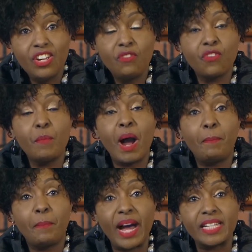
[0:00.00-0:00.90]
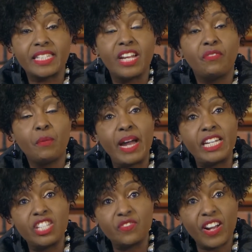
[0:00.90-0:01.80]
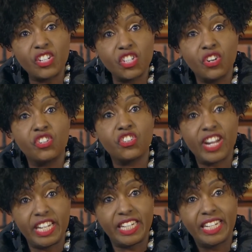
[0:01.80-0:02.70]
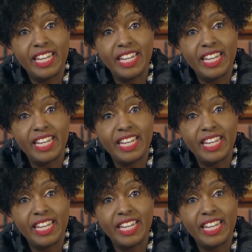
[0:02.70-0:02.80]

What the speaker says: from her past and from her dysfunction or trade